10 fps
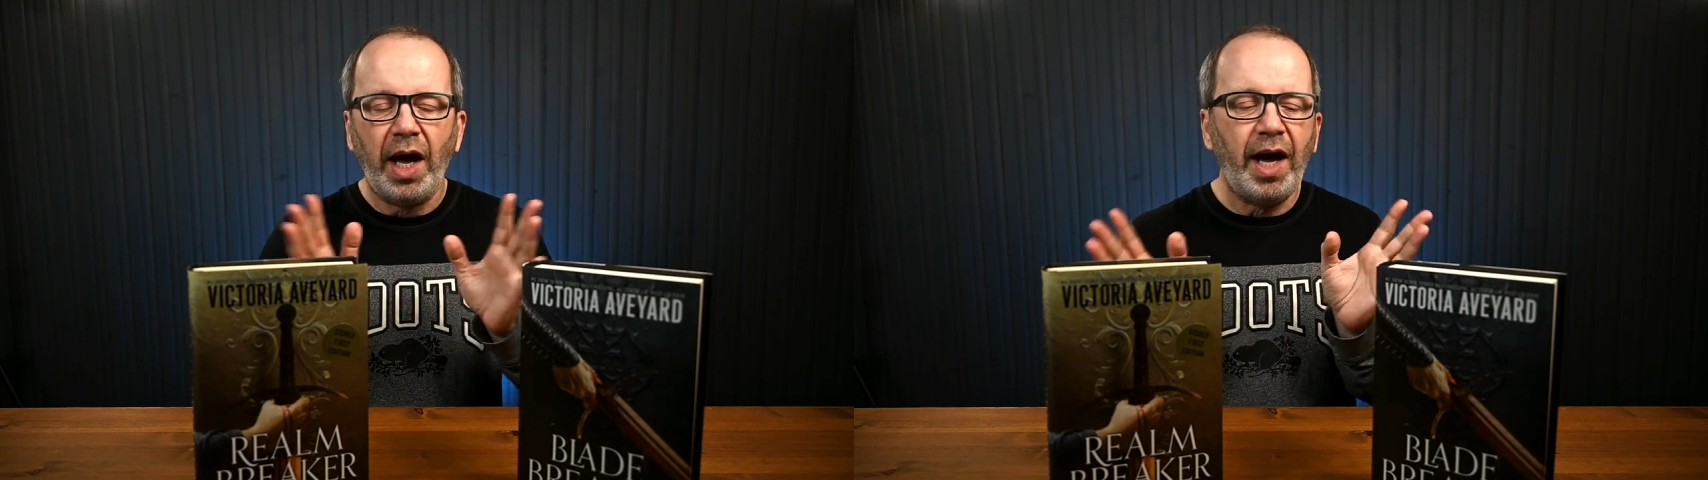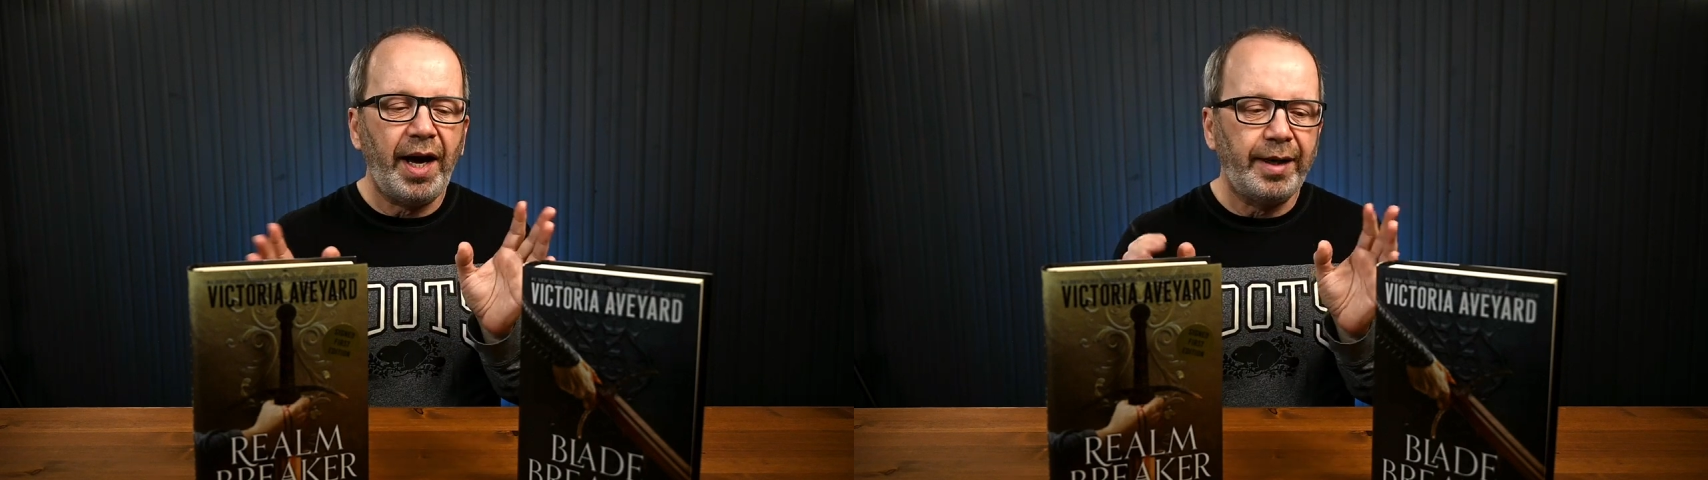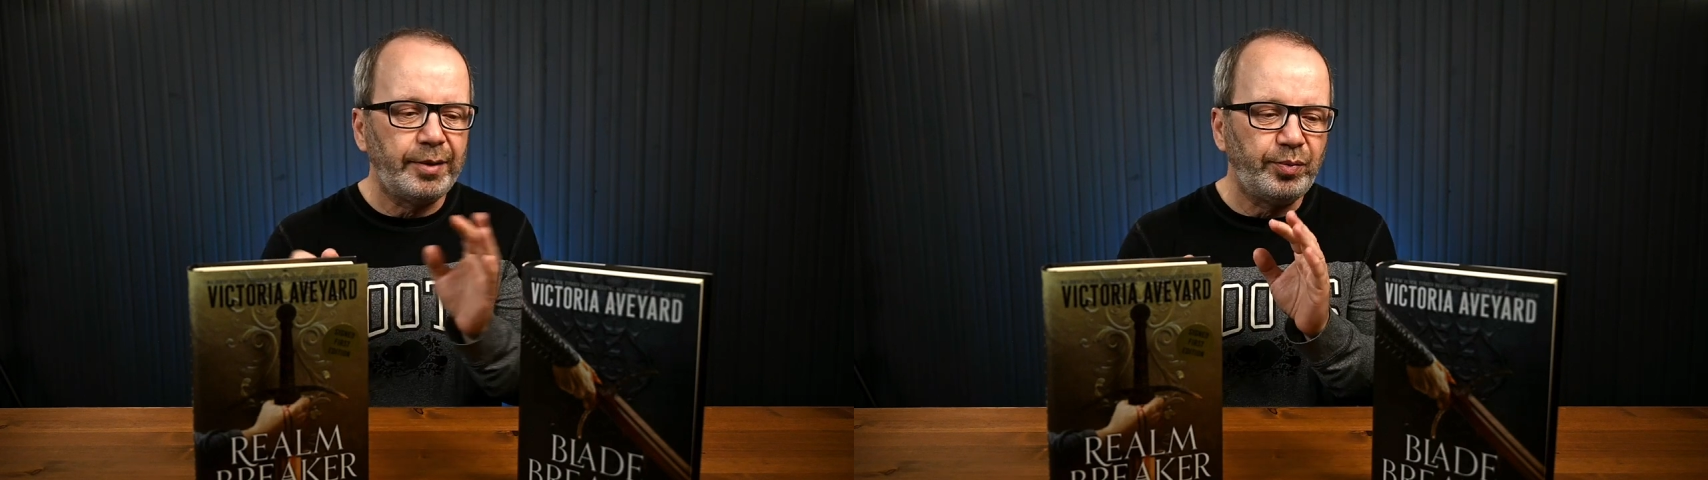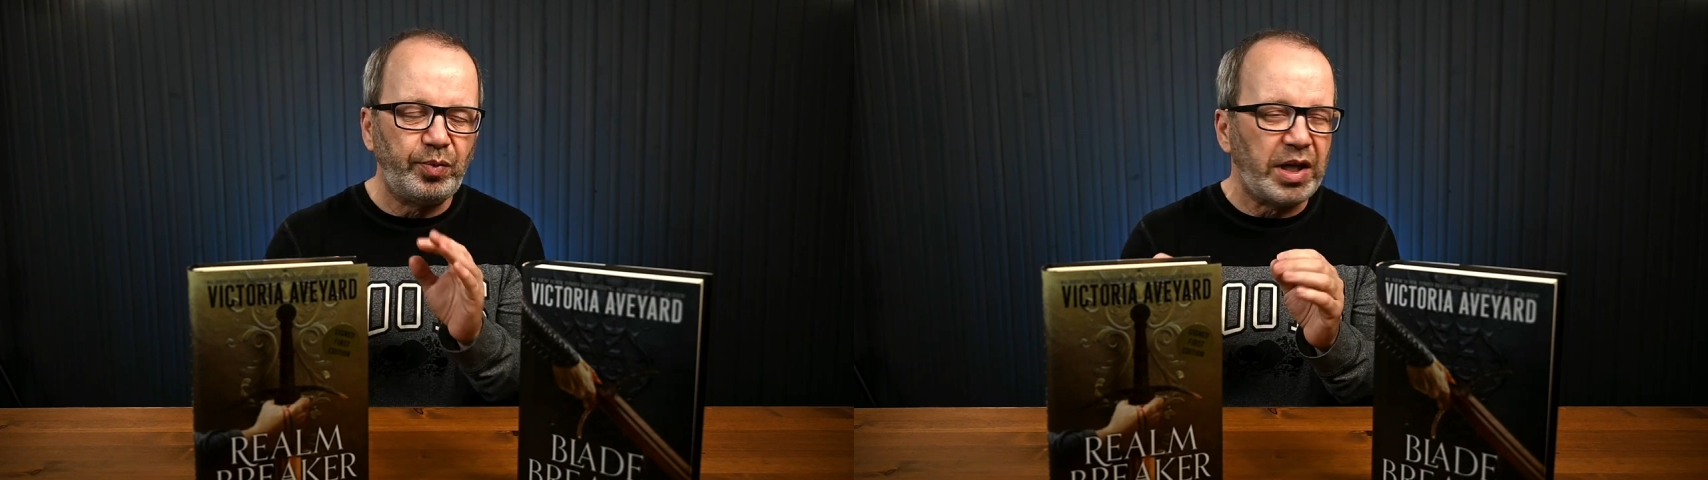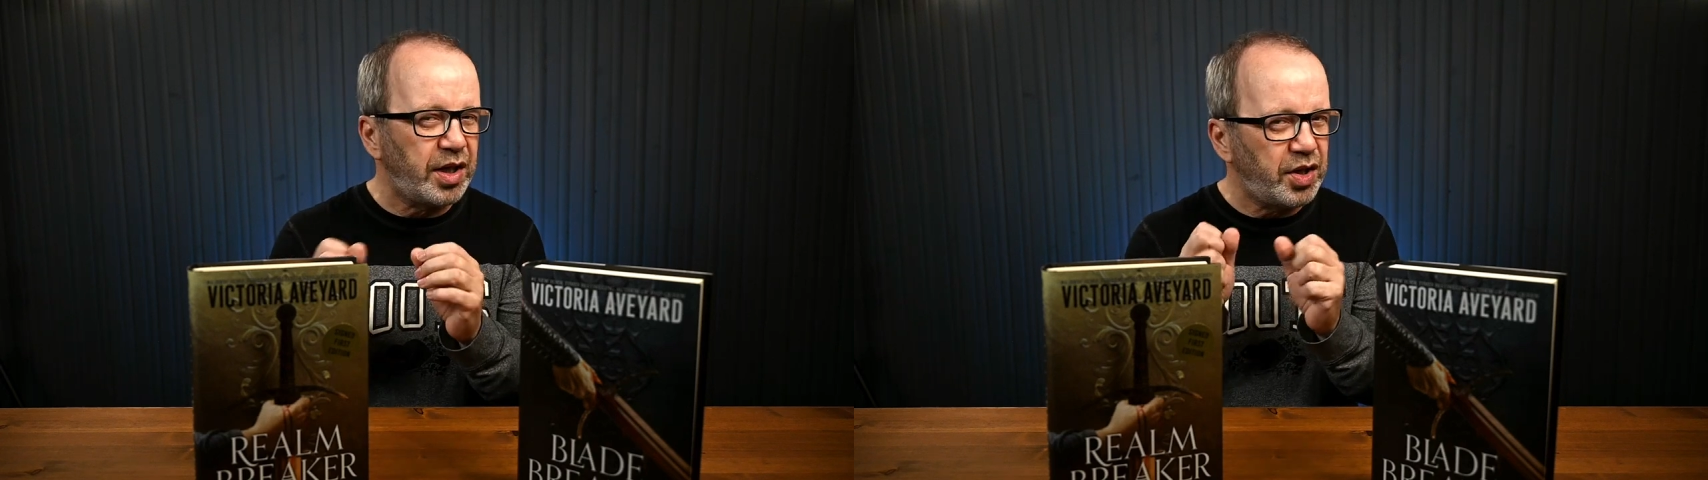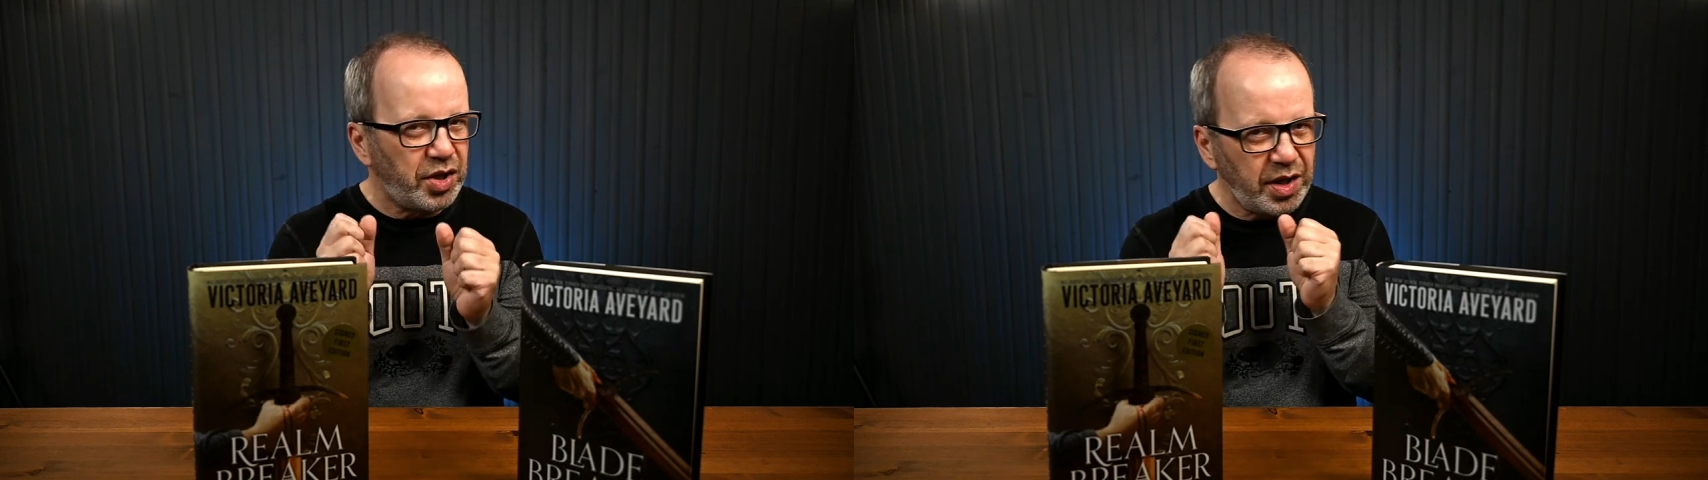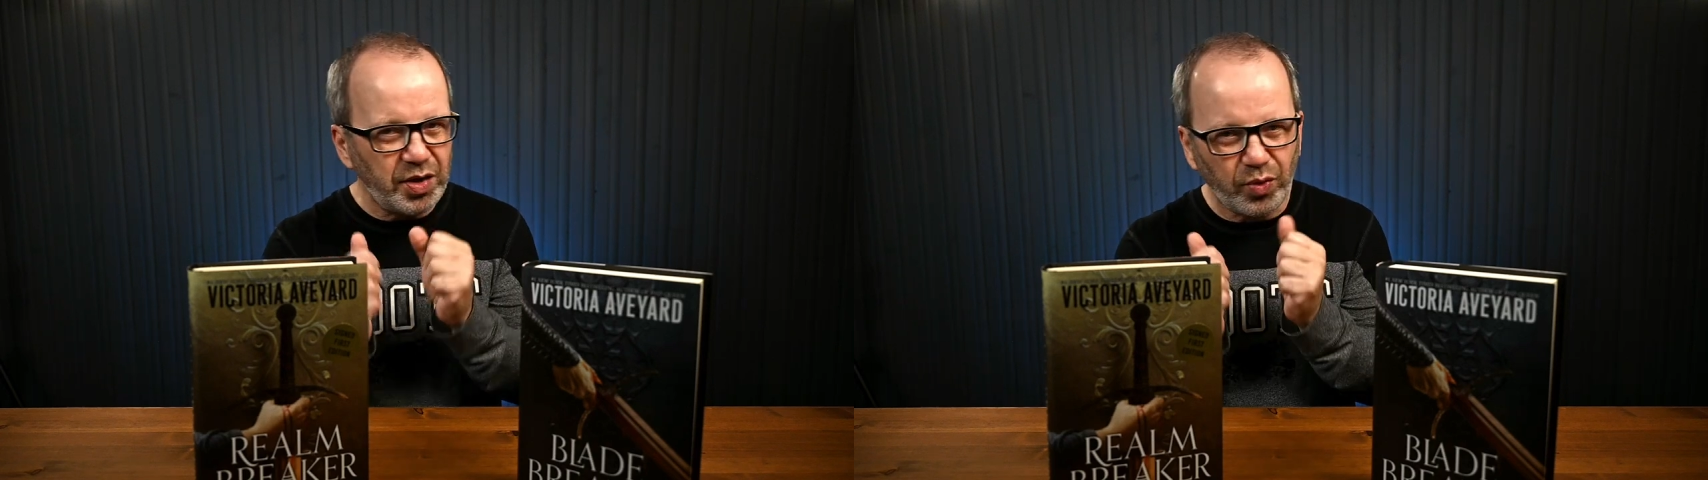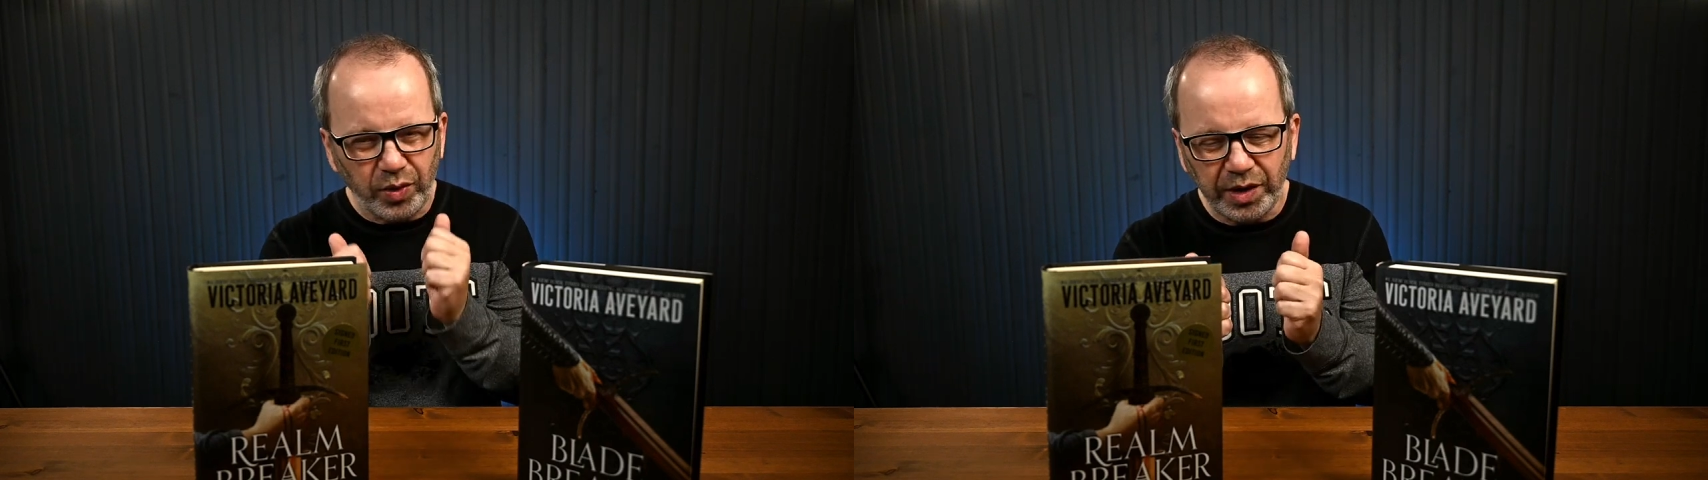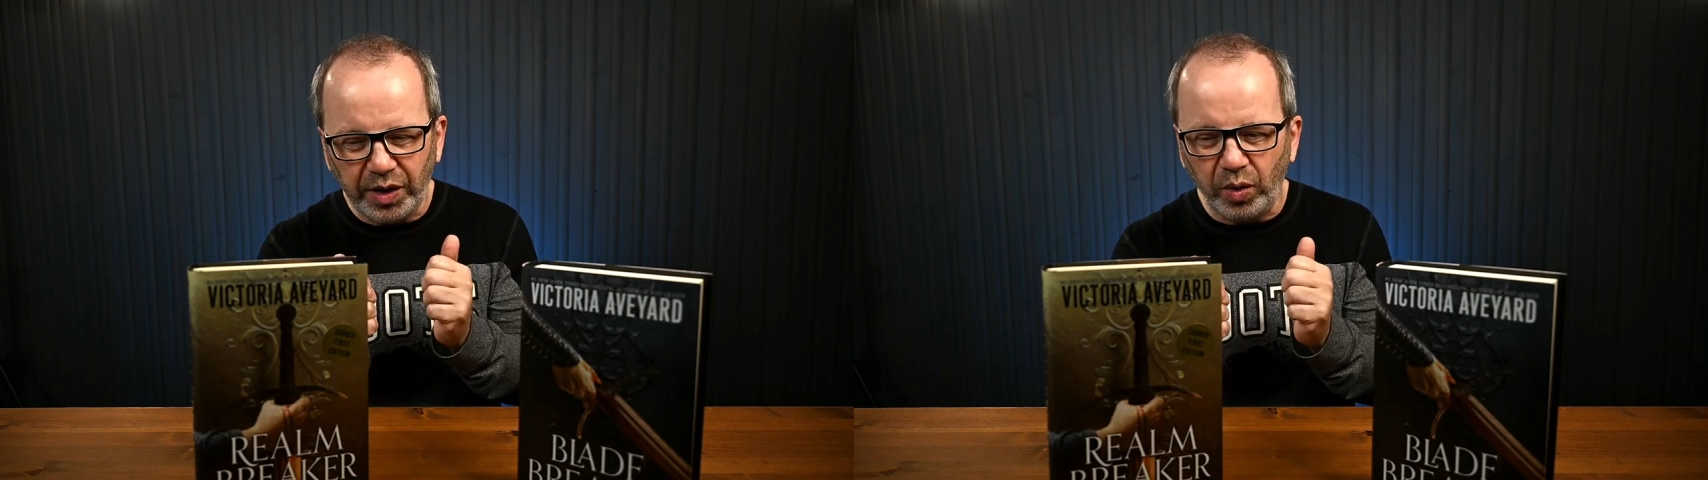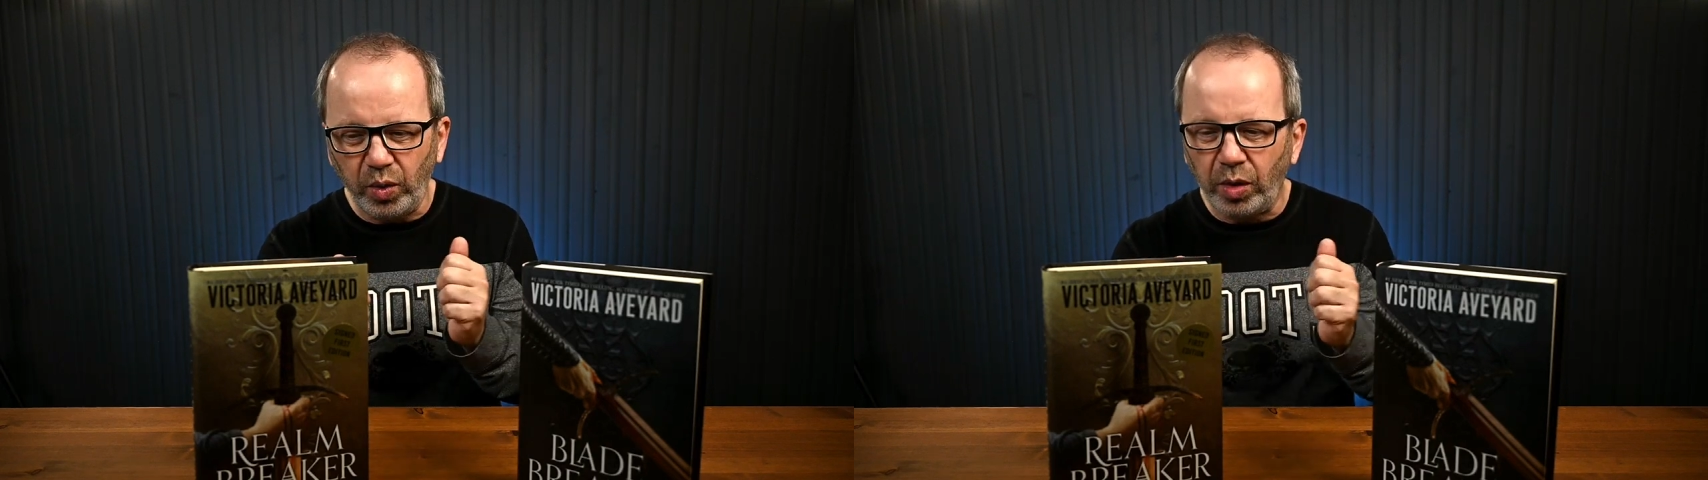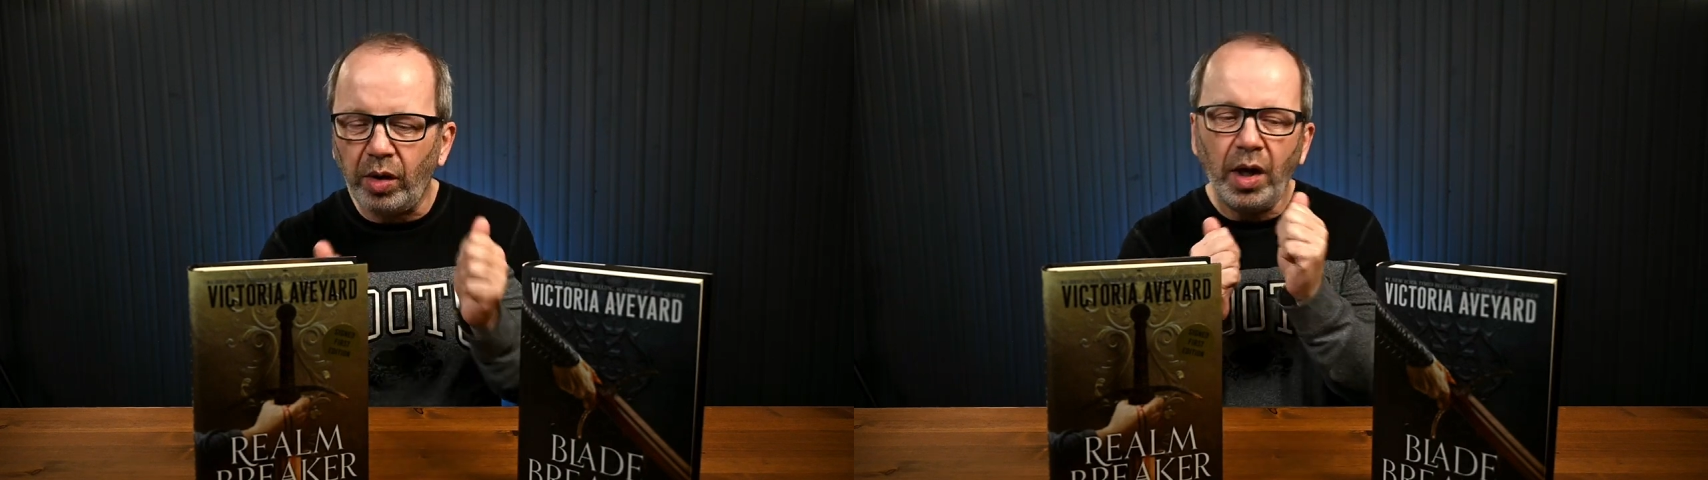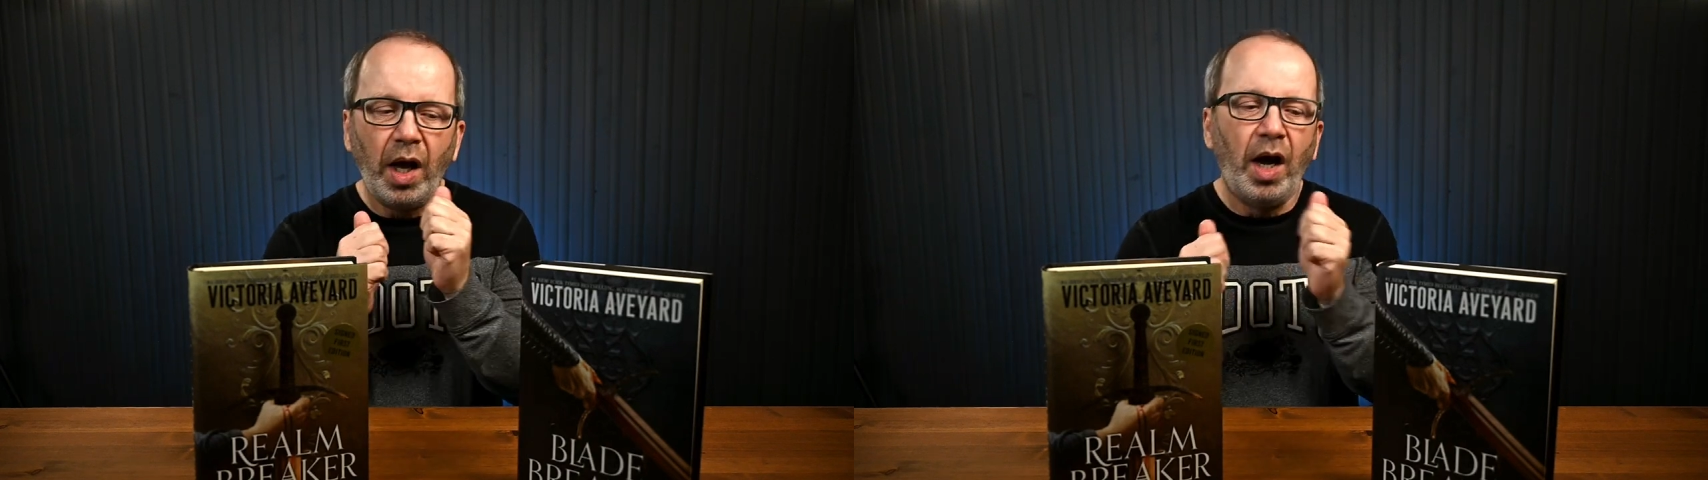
because she's really cool.